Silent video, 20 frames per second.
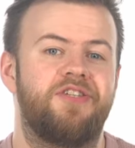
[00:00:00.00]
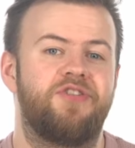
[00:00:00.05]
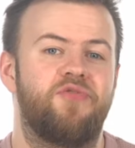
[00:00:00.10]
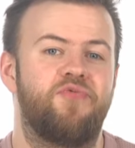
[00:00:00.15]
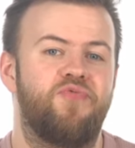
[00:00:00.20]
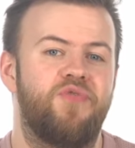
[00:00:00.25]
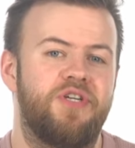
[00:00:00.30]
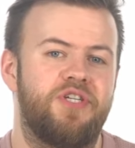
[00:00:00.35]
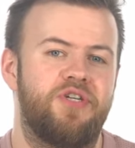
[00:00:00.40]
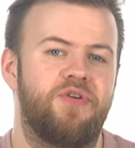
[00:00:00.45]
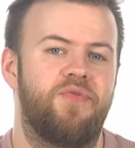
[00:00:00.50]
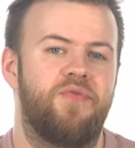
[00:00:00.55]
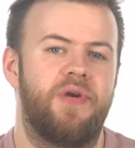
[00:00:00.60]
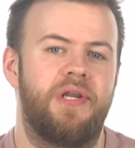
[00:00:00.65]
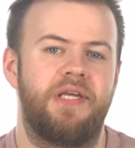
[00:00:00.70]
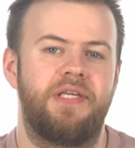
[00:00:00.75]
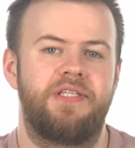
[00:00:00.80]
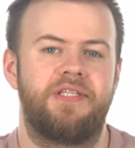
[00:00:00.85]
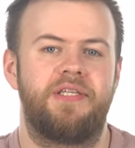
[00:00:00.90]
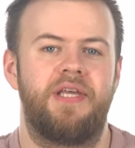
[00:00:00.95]
its original
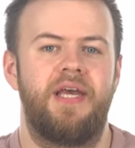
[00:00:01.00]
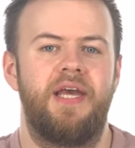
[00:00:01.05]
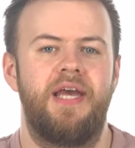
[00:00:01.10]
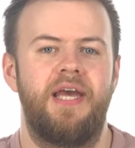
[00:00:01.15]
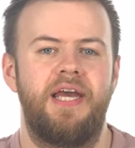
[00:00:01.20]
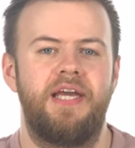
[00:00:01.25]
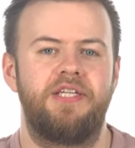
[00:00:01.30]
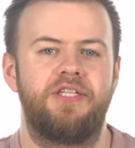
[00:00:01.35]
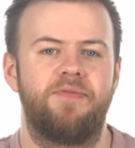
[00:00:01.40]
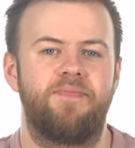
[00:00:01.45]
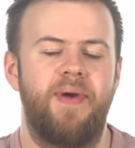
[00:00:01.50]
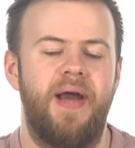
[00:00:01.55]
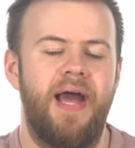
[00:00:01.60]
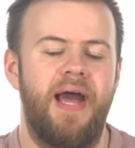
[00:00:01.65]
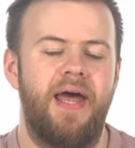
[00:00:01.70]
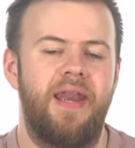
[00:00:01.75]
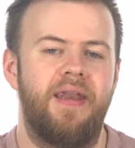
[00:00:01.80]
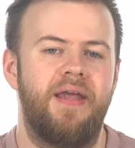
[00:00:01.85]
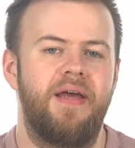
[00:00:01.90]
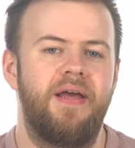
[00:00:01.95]
release in
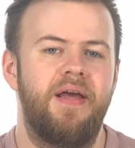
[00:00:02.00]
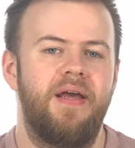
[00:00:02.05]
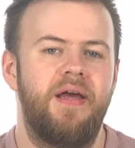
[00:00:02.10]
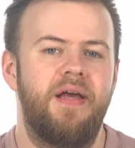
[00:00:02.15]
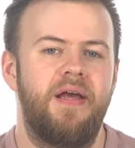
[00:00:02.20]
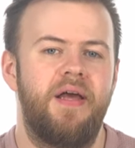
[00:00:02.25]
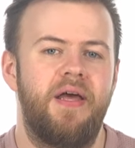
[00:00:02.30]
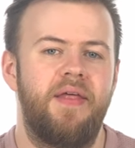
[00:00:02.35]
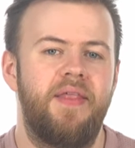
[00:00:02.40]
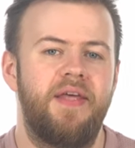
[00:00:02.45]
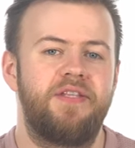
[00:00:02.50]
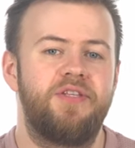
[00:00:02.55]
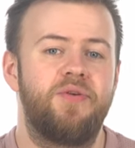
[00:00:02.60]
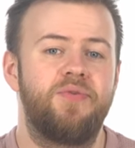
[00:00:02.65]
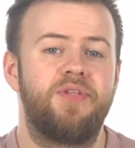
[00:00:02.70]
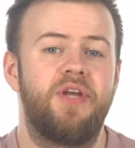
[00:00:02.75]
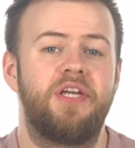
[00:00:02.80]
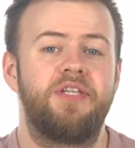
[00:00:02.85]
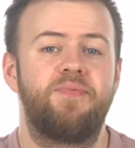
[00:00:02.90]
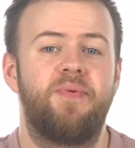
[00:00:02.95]
Japan, and they
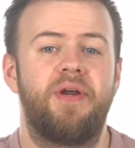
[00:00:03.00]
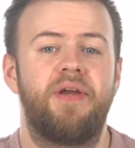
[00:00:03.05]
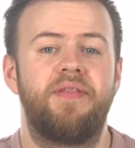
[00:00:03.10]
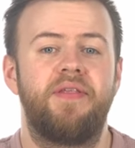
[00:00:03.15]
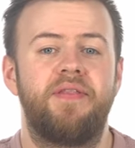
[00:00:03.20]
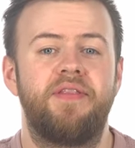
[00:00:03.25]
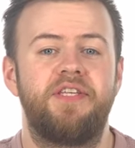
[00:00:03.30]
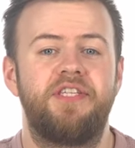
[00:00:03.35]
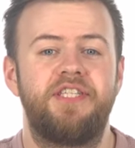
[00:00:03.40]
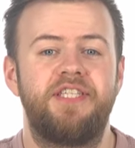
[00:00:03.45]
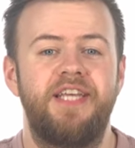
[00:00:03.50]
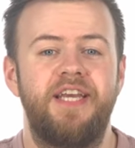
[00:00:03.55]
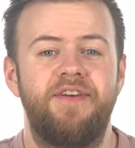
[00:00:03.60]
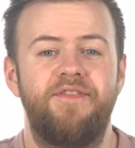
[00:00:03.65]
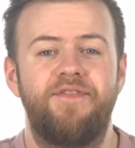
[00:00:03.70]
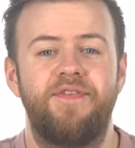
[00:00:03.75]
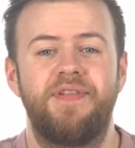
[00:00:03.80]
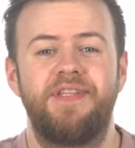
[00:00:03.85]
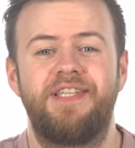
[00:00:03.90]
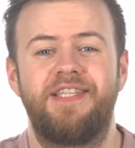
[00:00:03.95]
told Dicebreaker that the
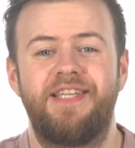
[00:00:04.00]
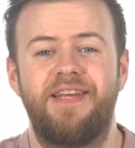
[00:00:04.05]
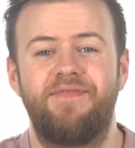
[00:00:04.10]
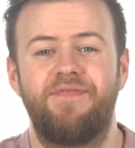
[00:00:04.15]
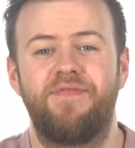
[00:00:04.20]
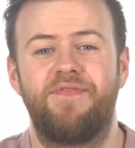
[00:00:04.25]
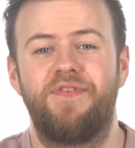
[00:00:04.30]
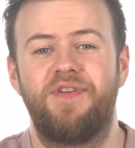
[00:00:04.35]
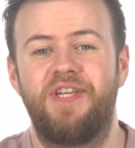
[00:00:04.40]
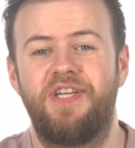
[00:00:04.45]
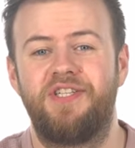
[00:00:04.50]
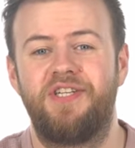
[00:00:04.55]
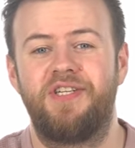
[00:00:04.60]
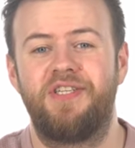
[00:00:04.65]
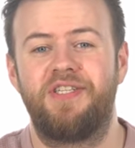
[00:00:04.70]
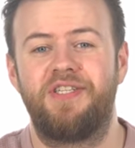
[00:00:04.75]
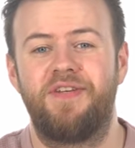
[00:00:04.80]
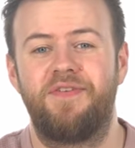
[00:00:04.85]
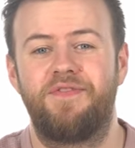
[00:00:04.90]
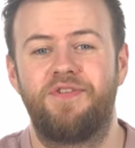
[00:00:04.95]
sixth and seventh
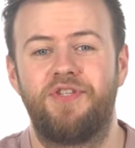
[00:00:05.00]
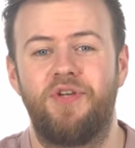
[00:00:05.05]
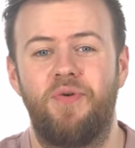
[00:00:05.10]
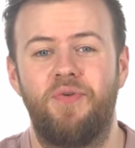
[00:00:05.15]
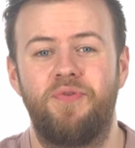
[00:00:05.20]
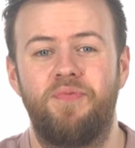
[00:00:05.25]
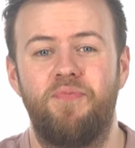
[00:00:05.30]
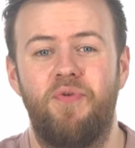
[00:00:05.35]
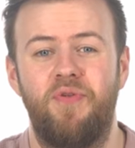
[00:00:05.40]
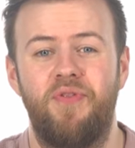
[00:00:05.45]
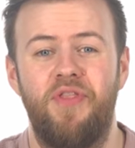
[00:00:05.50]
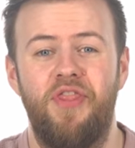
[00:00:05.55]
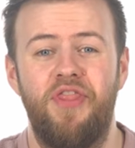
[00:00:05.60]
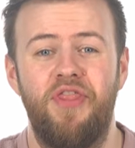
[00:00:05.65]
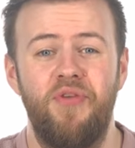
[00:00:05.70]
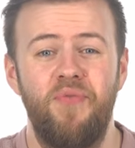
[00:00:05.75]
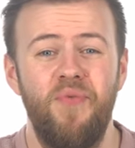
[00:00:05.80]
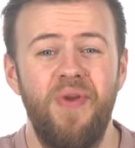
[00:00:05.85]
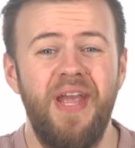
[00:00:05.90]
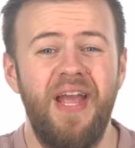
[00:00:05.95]
editions have sold more than
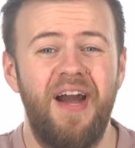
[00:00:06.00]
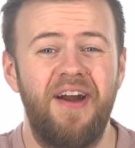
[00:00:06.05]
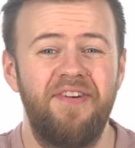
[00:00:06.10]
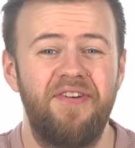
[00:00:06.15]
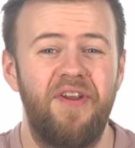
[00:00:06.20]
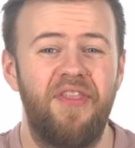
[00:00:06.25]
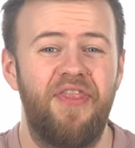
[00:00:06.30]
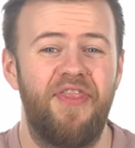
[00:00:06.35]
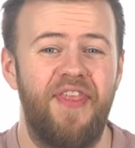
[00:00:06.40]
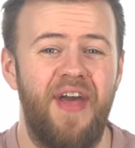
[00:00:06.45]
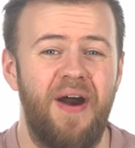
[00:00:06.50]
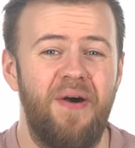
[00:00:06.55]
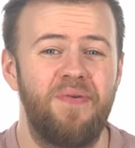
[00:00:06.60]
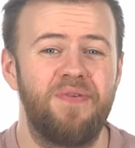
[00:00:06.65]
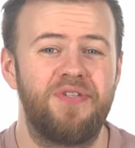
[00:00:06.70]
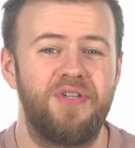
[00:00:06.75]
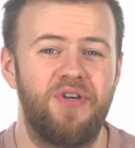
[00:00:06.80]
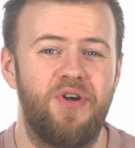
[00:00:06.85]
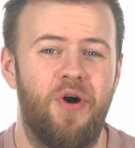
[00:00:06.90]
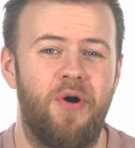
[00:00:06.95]
three hundred
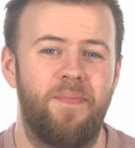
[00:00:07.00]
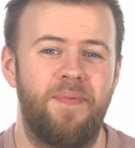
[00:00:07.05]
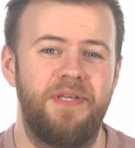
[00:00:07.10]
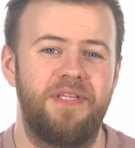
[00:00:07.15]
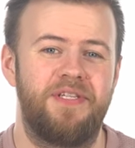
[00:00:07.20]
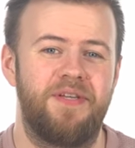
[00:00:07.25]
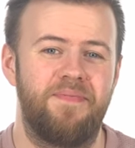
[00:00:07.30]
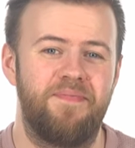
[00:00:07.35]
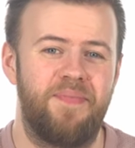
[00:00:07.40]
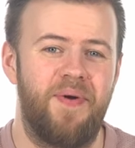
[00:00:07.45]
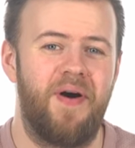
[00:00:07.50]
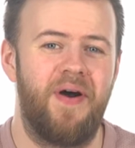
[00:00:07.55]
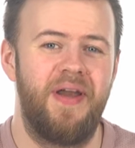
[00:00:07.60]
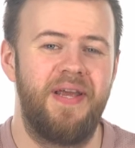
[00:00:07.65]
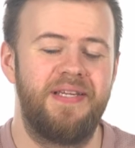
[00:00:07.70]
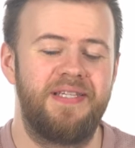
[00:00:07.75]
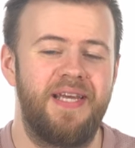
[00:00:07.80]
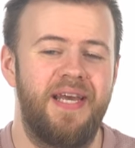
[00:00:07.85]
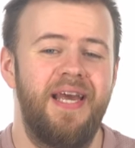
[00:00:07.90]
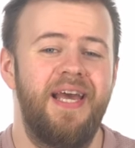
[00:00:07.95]
thousand copies
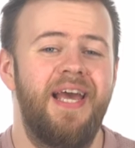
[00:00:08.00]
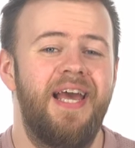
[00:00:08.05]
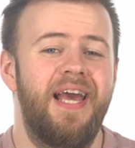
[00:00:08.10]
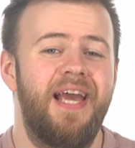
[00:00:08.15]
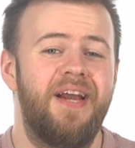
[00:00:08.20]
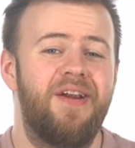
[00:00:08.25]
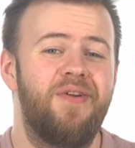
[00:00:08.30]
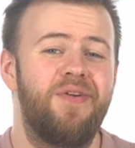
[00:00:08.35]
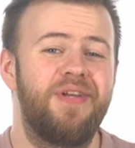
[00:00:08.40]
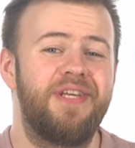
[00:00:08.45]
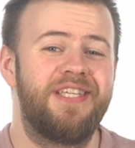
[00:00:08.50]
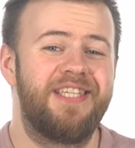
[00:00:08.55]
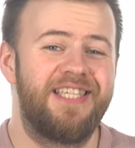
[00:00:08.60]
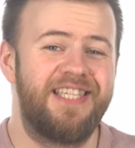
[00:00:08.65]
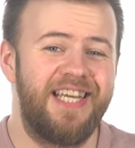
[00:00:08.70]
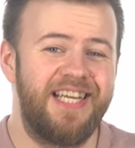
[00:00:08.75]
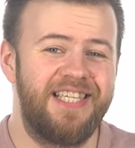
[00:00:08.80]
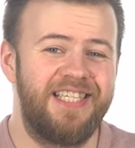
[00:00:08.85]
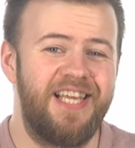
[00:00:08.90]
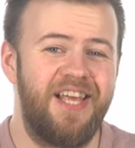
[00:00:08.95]
combined, including
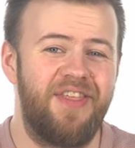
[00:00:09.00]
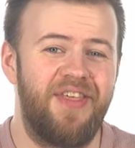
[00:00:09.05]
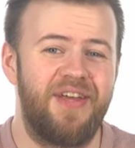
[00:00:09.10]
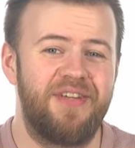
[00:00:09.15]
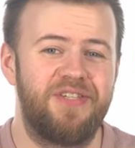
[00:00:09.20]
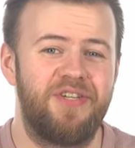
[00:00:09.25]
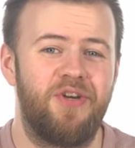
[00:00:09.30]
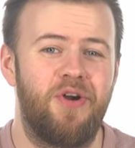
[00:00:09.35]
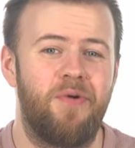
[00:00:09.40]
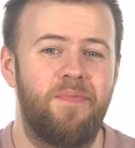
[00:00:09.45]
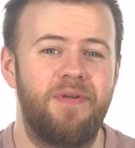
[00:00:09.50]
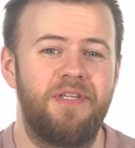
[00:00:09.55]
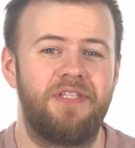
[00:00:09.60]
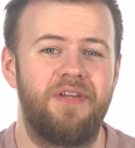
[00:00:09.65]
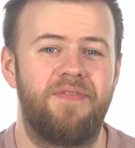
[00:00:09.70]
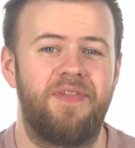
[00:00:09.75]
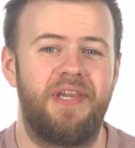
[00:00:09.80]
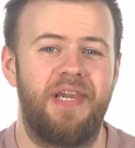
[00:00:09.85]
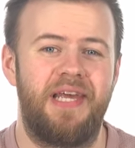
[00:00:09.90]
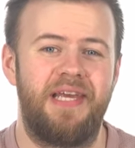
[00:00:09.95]
sixty thousand copies
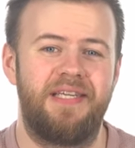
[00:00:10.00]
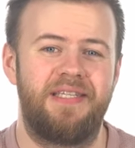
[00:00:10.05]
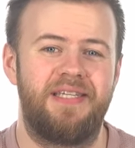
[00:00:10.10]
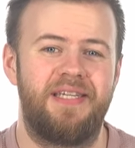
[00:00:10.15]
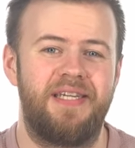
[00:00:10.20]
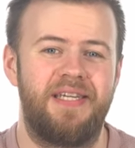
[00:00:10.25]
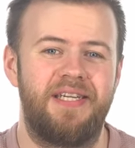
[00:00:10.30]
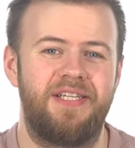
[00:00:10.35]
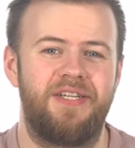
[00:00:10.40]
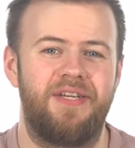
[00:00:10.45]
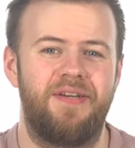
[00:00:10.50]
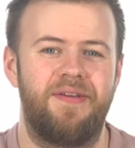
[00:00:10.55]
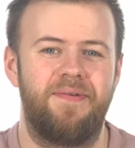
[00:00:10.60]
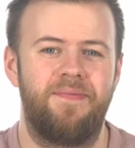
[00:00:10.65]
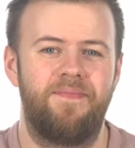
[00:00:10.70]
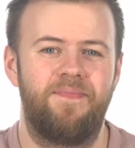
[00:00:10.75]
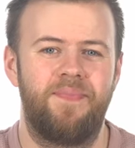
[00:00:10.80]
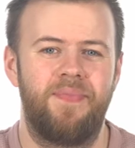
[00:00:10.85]
of the latest edition.